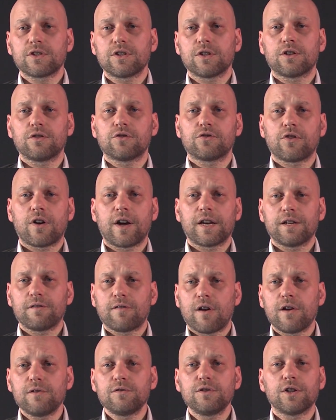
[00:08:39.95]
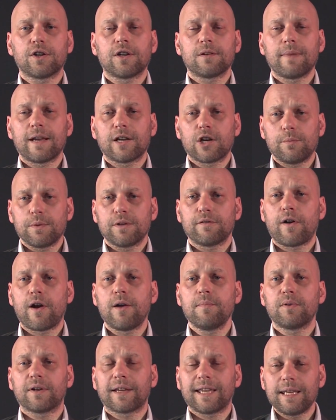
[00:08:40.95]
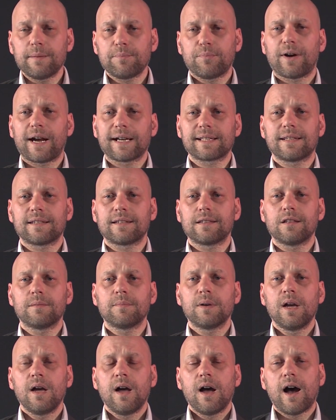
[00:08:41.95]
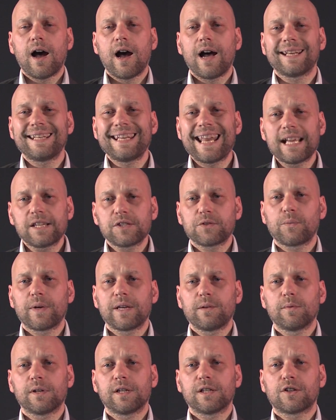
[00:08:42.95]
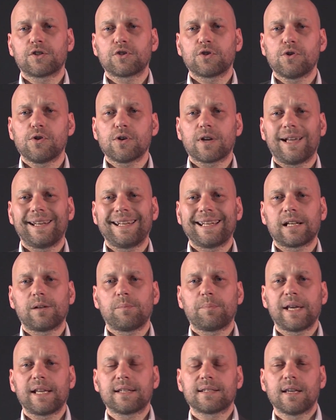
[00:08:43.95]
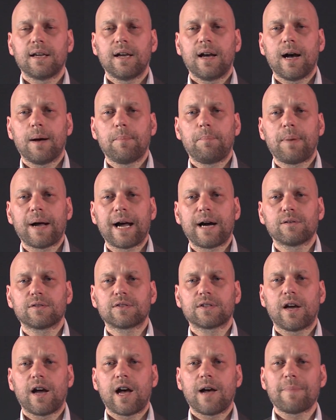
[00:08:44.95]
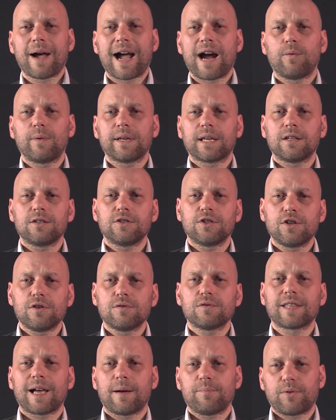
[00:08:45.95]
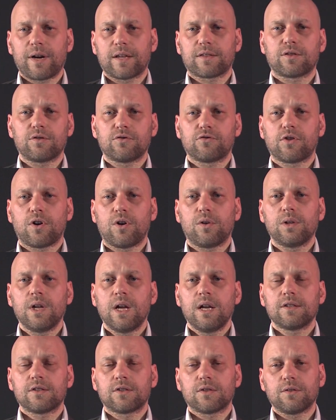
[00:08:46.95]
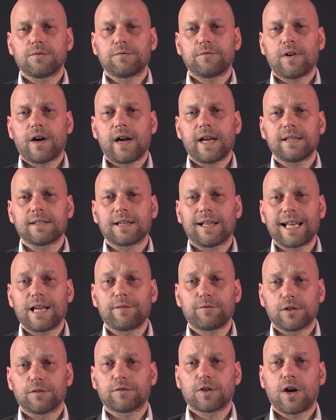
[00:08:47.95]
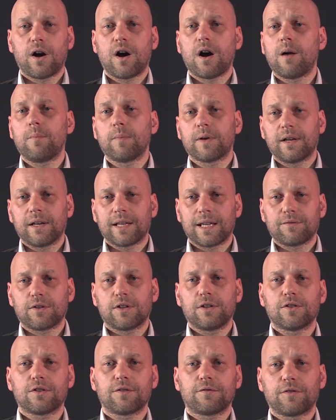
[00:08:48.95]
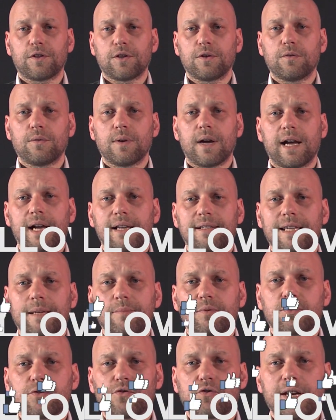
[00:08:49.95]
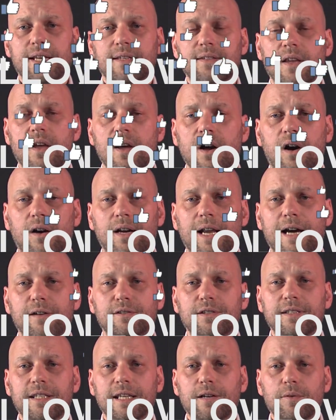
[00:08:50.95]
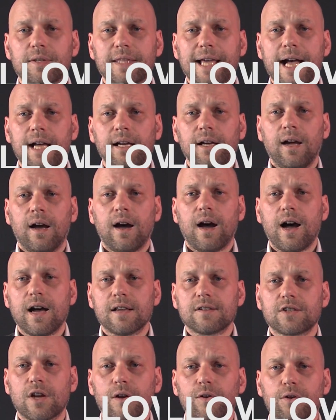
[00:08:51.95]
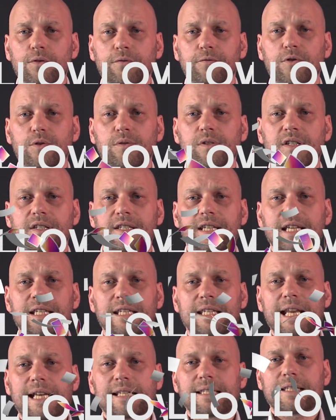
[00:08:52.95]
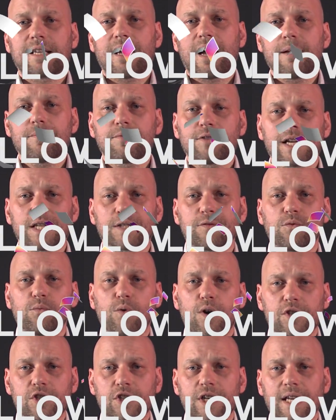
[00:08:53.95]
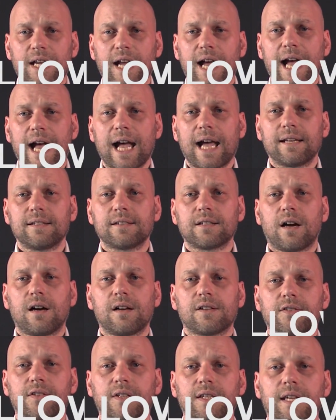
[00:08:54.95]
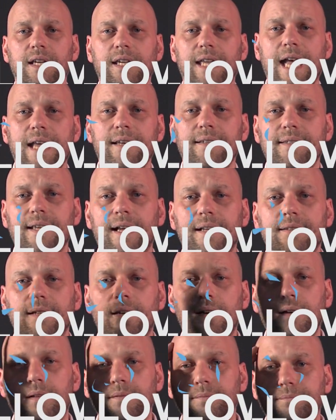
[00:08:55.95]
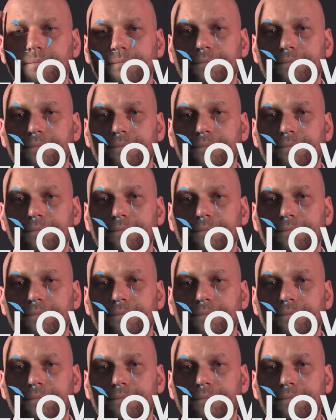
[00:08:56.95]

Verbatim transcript: You can try your own, you can make up your own, but keep practicing them. Uh, next week, we're going to talk a little bit about um, how we can use that breath control to find a level of calm. We're going to give you another few uh, tips and tricks on how to deal with that. Uh, so look forward to seeing you next time. Thanks for watching, and I'll see you again. Ta-ta.